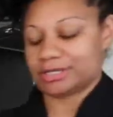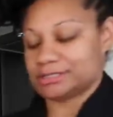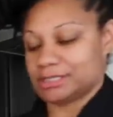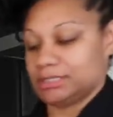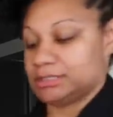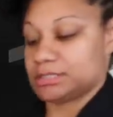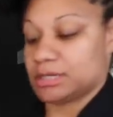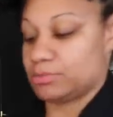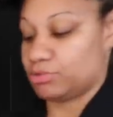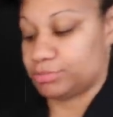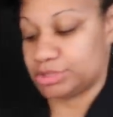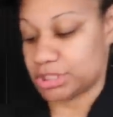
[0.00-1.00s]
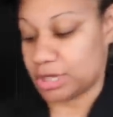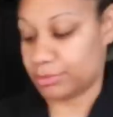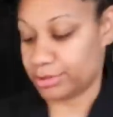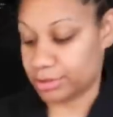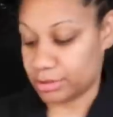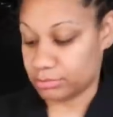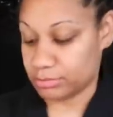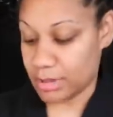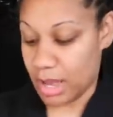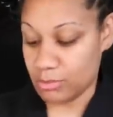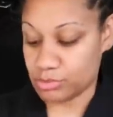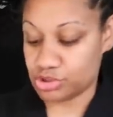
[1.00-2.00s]
because I needed to come home and shower, y'all.
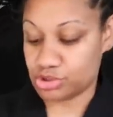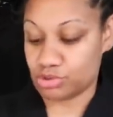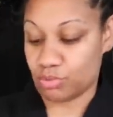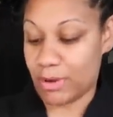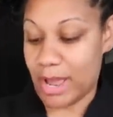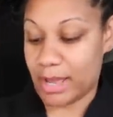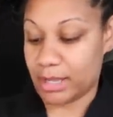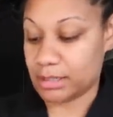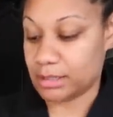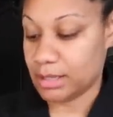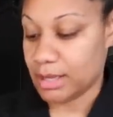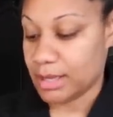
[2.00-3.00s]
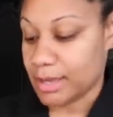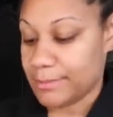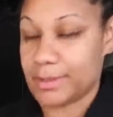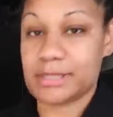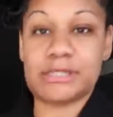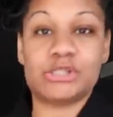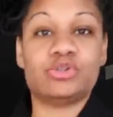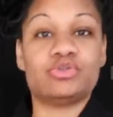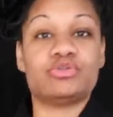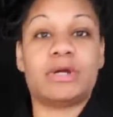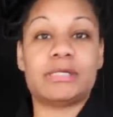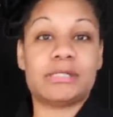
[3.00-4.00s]
I was so hot because I told
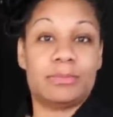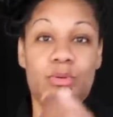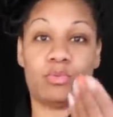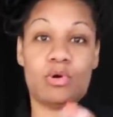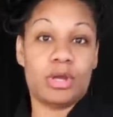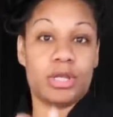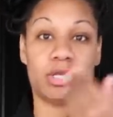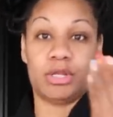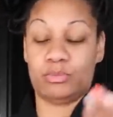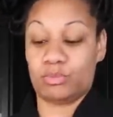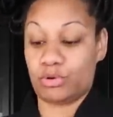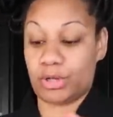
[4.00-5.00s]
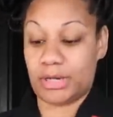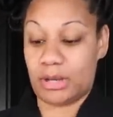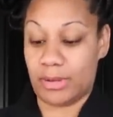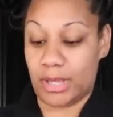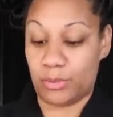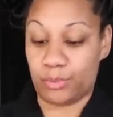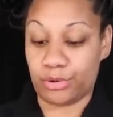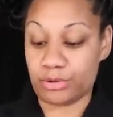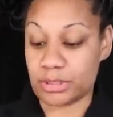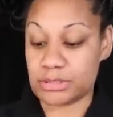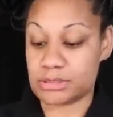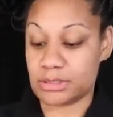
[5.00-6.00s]
you guys I'd be walking and working out at
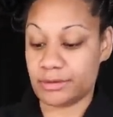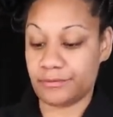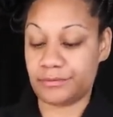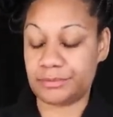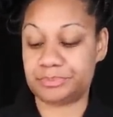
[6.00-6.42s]
work and stuff.